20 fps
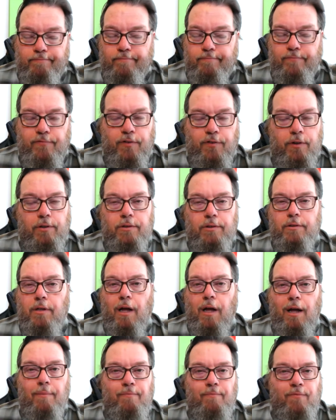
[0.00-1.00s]
First
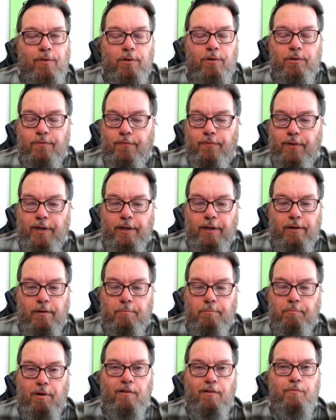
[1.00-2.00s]
stop, first
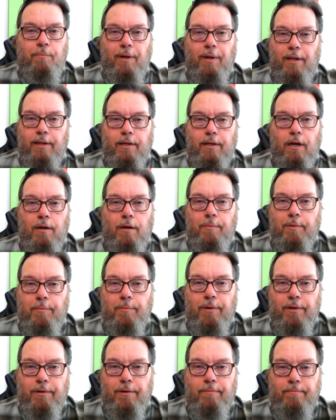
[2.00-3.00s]
feeder, buff-bellied
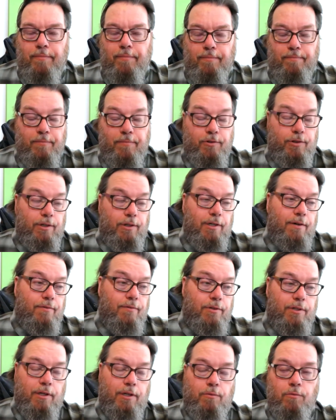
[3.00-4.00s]
hummingbird. She'd never
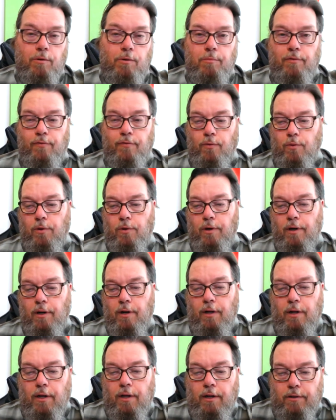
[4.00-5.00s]
seen one before.
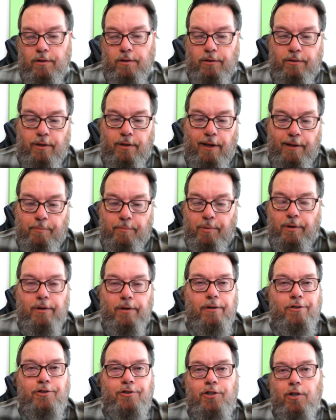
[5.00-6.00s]
Just like put on
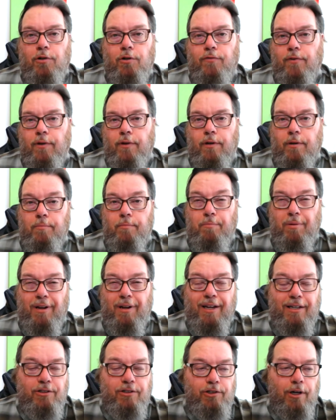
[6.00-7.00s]
a show for her.
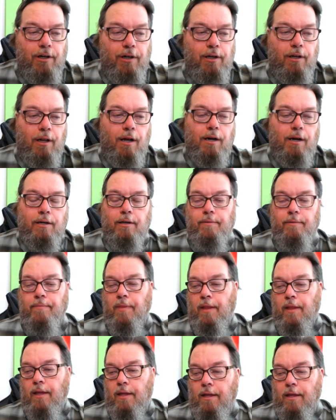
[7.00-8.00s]
Plain Chachalaca.
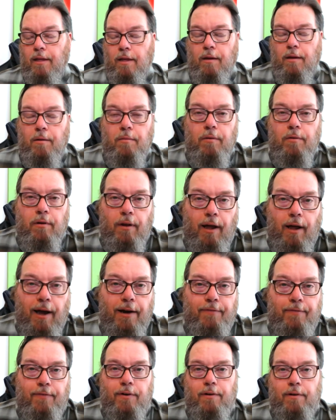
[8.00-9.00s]

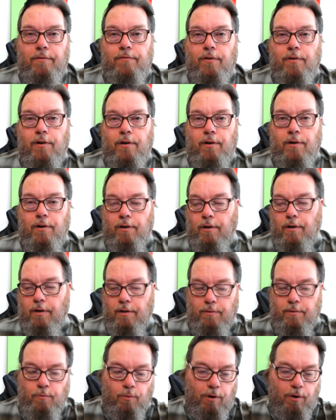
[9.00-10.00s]
Lifer for her.
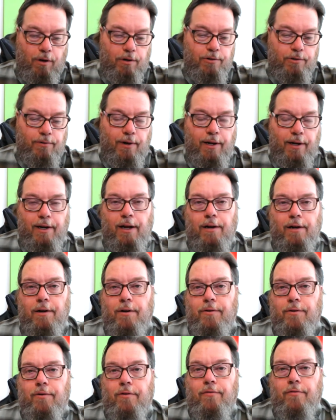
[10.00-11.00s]
Walks right out
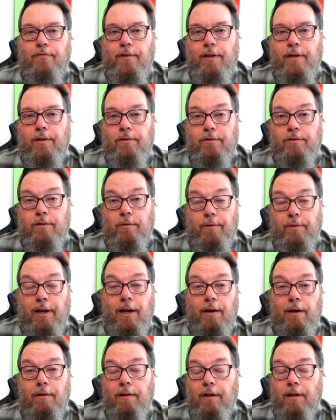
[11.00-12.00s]
under the feeder. So
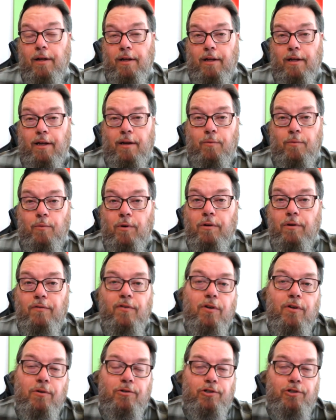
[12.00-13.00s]
now in one
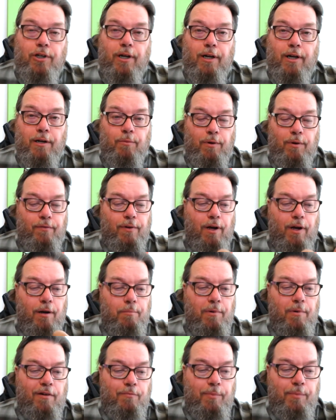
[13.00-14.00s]
view shed, we've got
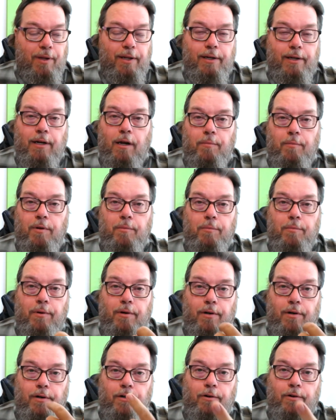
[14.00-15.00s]
buff-bellied
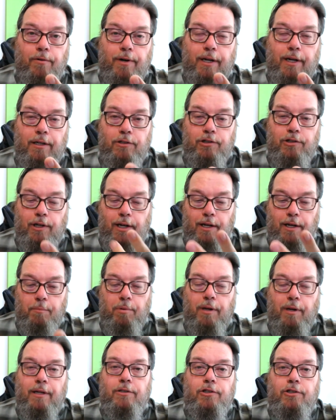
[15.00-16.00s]
hummingbird, green jay, and
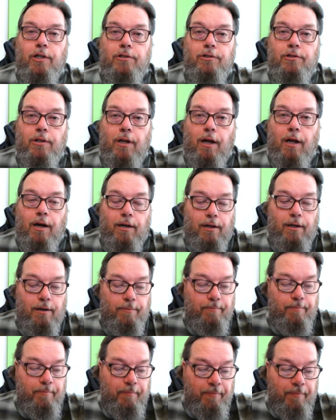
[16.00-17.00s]
plain chachalaca.
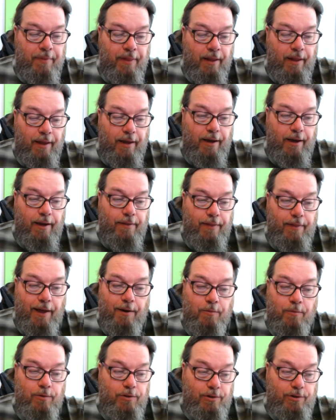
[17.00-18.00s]
And that
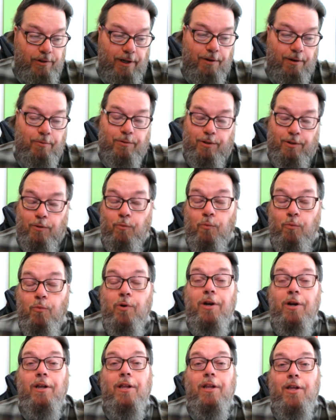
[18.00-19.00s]
was that was a
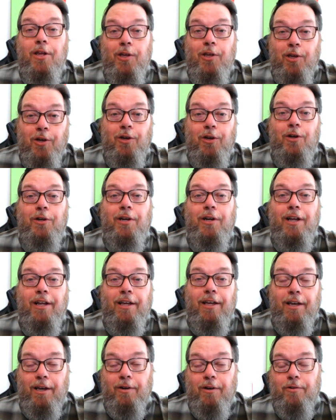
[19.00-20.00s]
really good
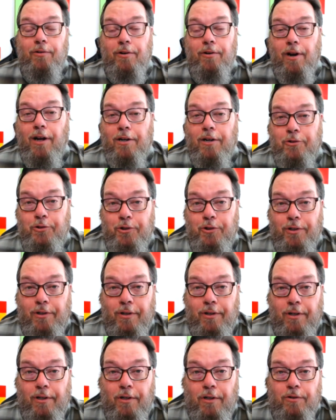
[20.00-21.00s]
introduction
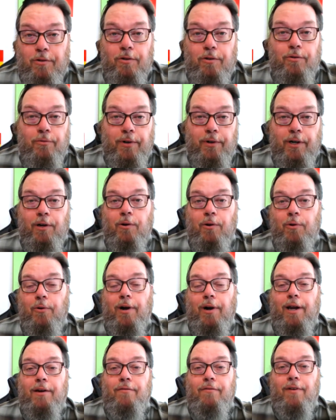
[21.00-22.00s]
to the Rio
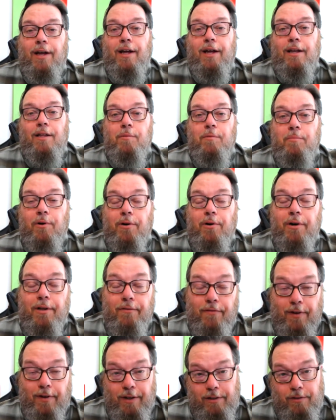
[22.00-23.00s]
Grande Valley Birding
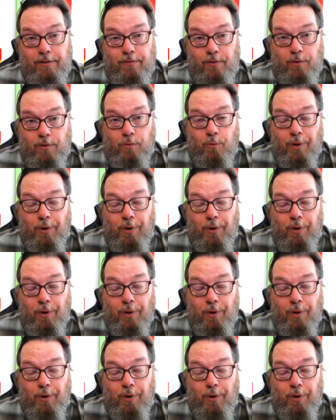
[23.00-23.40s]
Festival.